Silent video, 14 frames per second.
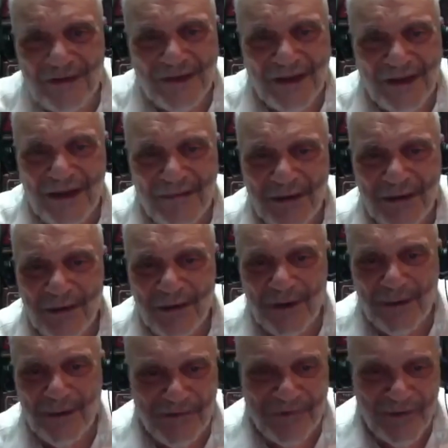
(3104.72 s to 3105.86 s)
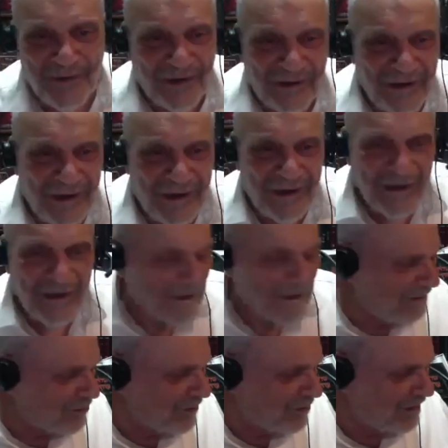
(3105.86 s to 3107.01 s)
that we were before. That
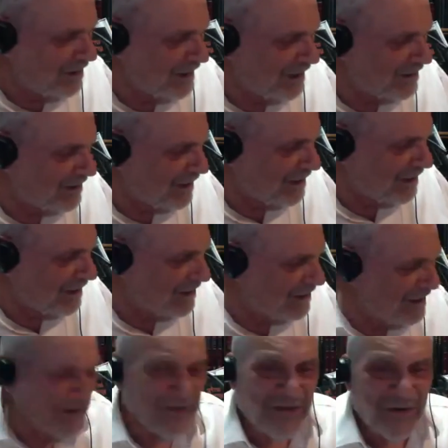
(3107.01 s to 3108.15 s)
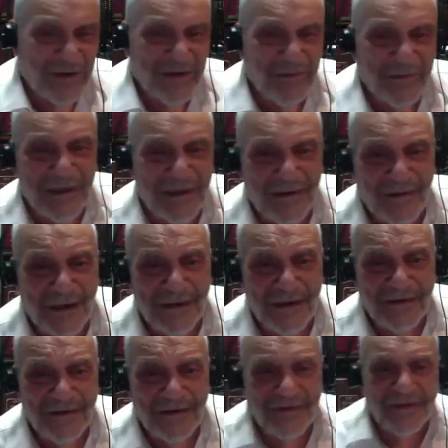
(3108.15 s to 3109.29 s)
would be then it's a complete
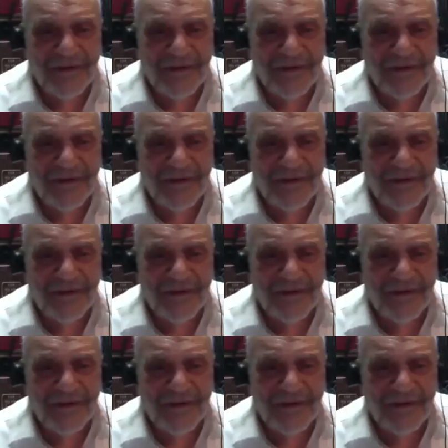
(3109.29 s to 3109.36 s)
waste.